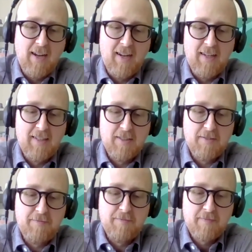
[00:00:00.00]

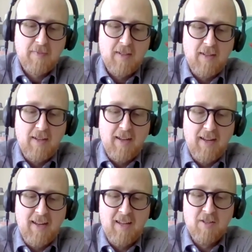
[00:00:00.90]

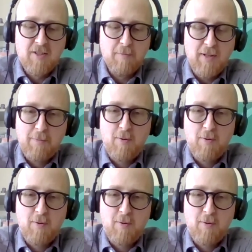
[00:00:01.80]
And the black